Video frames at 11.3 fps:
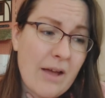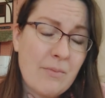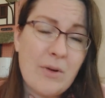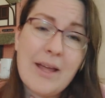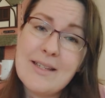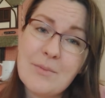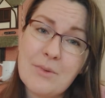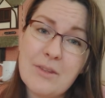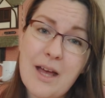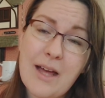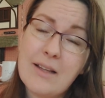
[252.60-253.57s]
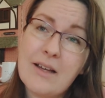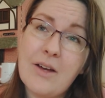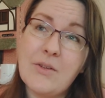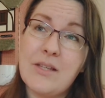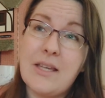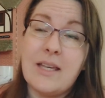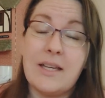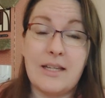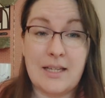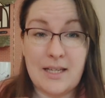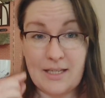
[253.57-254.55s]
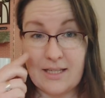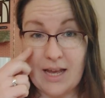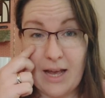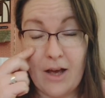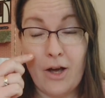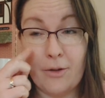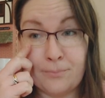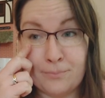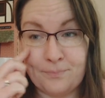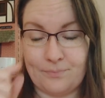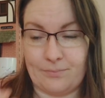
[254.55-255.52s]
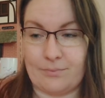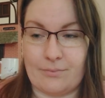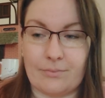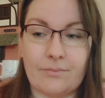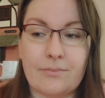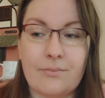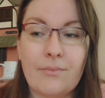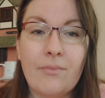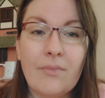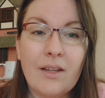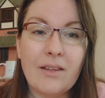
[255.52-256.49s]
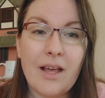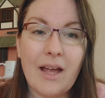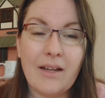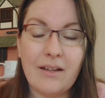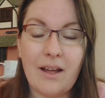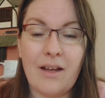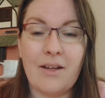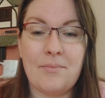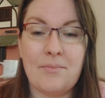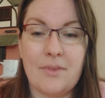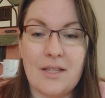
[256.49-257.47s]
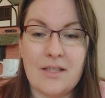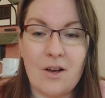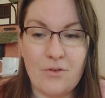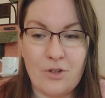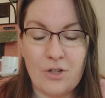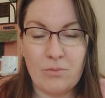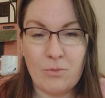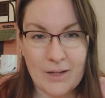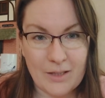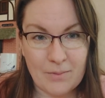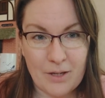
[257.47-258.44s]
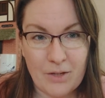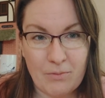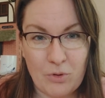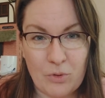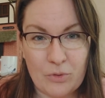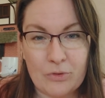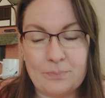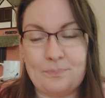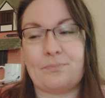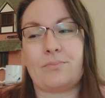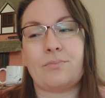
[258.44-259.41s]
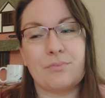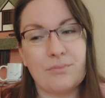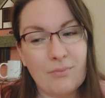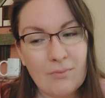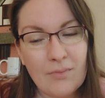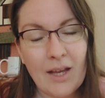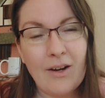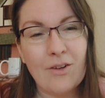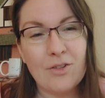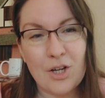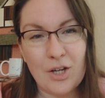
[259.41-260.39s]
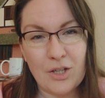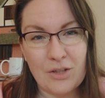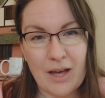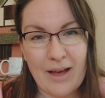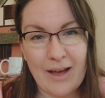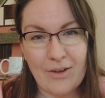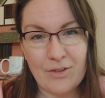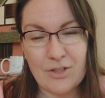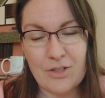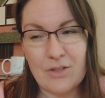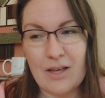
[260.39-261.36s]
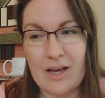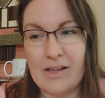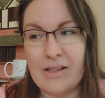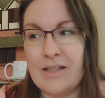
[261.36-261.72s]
we end up with that cozy day at home, then this afternoon we'll make the bird balls, and I'll show you that, how to do that.